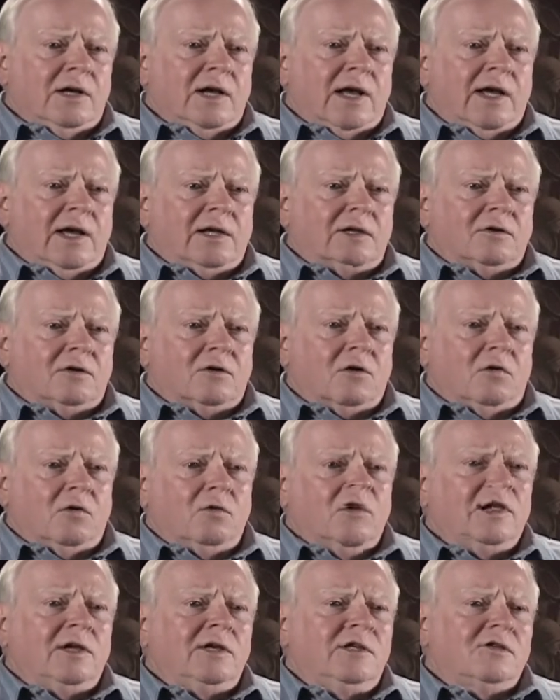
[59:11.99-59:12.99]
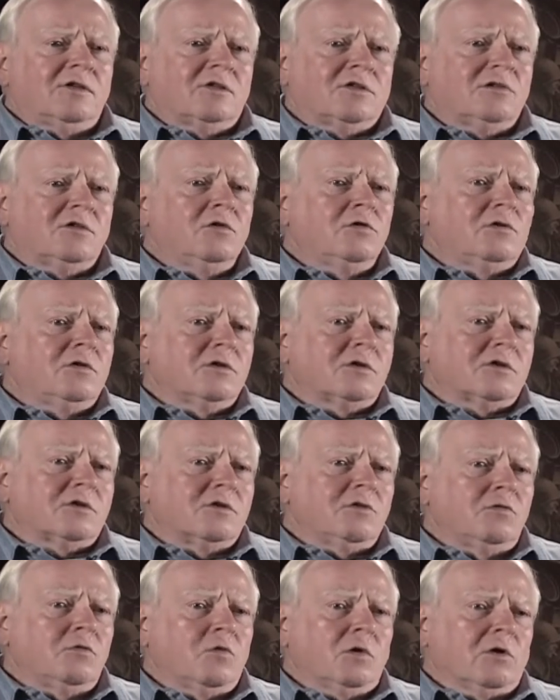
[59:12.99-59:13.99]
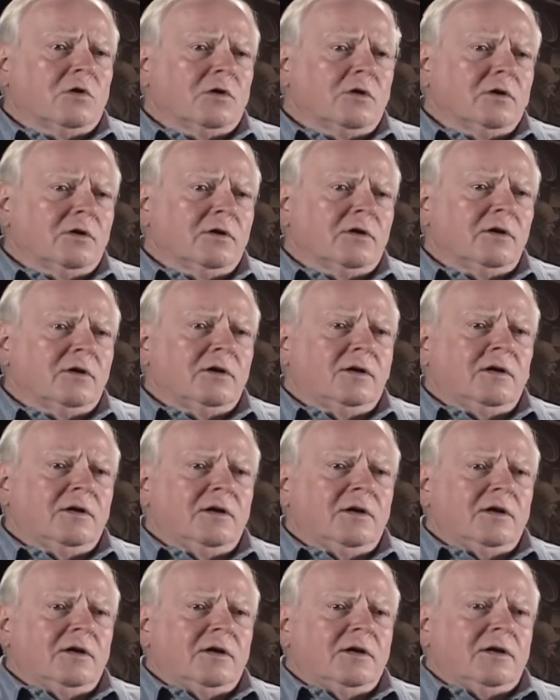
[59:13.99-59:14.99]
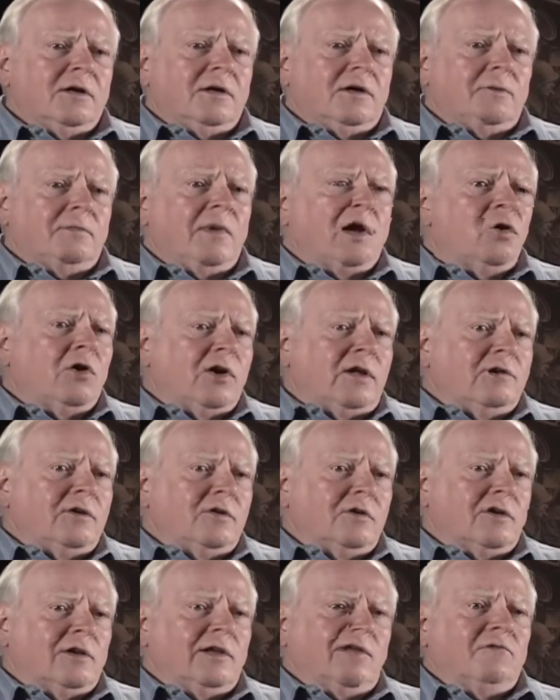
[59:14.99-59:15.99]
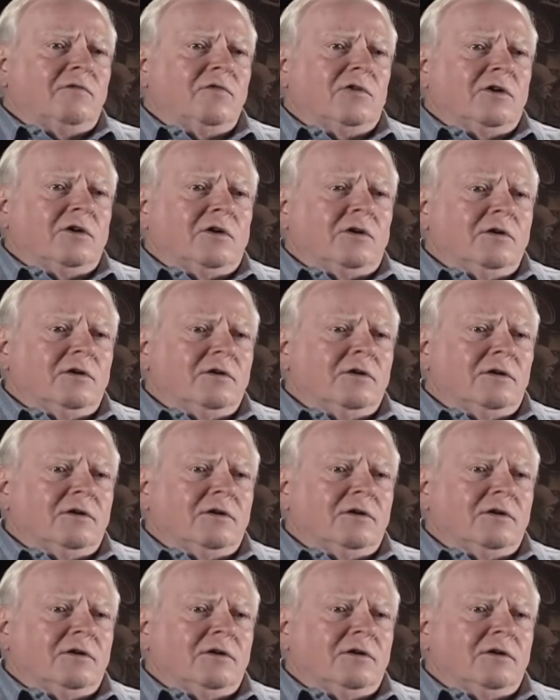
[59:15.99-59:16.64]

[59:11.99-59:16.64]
And only students who were married could live there.